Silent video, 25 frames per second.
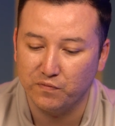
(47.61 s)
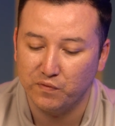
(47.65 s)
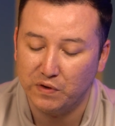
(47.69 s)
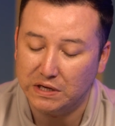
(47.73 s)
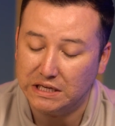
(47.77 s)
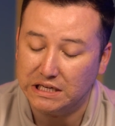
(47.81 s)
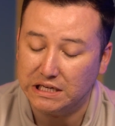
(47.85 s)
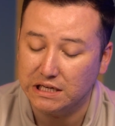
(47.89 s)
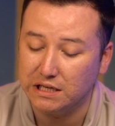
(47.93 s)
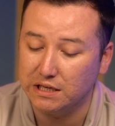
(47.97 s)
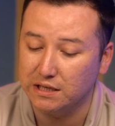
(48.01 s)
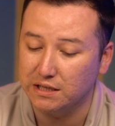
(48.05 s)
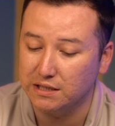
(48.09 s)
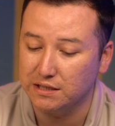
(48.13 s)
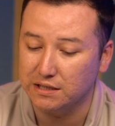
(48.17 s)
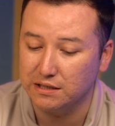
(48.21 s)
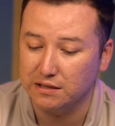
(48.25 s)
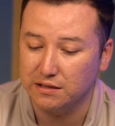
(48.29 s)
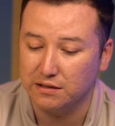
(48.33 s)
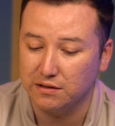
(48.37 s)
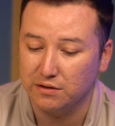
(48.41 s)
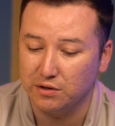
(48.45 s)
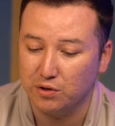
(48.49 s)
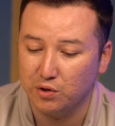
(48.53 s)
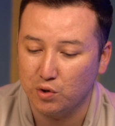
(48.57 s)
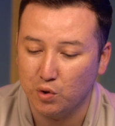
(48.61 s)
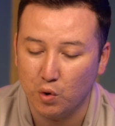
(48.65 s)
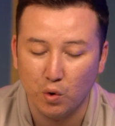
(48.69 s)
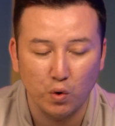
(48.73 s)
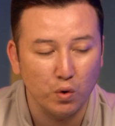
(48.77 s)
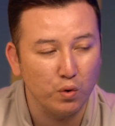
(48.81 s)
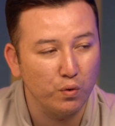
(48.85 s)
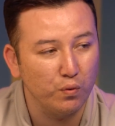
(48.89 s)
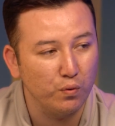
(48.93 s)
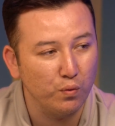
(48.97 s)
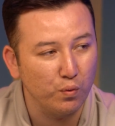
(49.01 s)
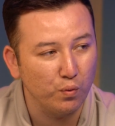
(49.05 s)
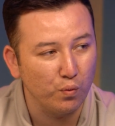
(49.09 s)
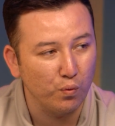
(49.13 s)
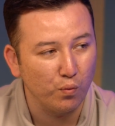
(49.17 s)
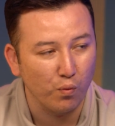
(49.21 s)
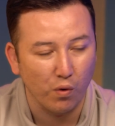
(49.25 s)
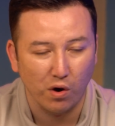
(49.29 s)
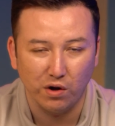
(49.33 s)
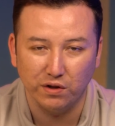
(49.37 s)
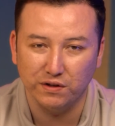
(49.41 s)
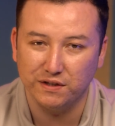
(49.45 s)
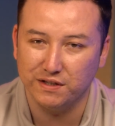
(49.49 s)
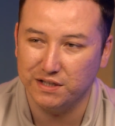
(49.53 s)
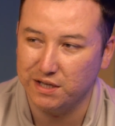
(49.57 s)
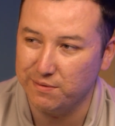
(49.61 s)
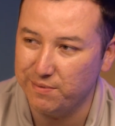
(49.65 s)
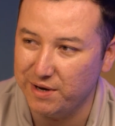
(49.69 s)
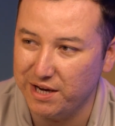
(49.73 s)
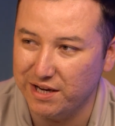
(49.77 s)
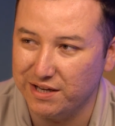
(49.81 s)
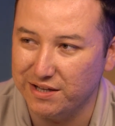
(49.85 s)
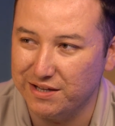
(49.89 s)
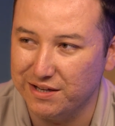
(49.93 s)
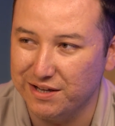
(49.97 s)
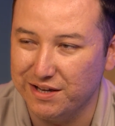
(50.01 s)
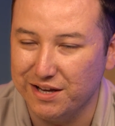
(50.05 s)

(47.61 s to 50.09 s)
which is, who won the debate?